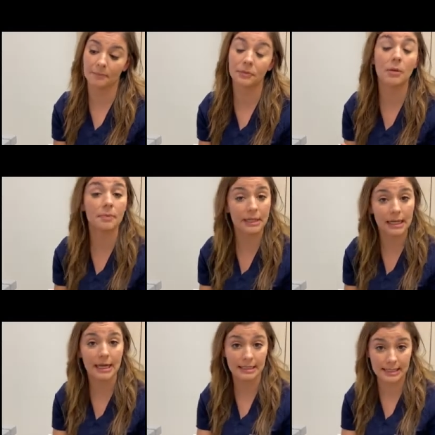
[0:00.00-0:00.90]

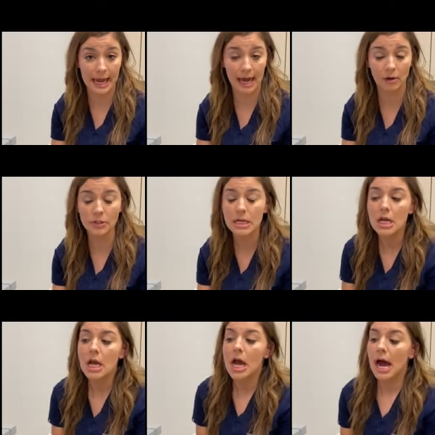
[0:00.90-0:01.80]
bleeding down.
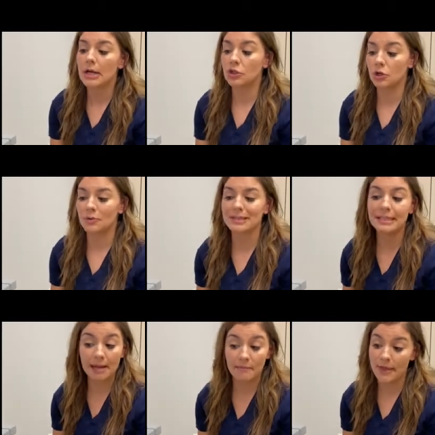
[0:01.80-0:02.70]
So
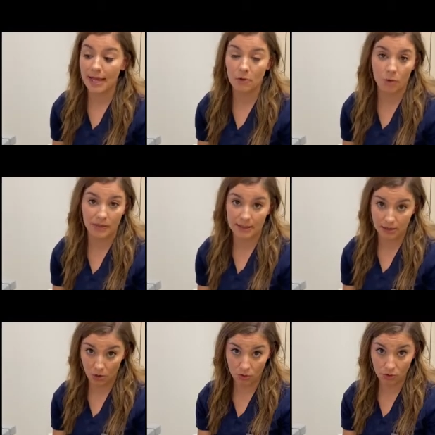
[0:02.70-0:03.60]
same thing with this
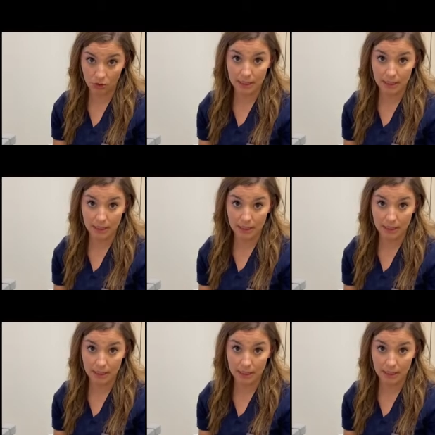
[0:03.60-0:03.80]
ozone.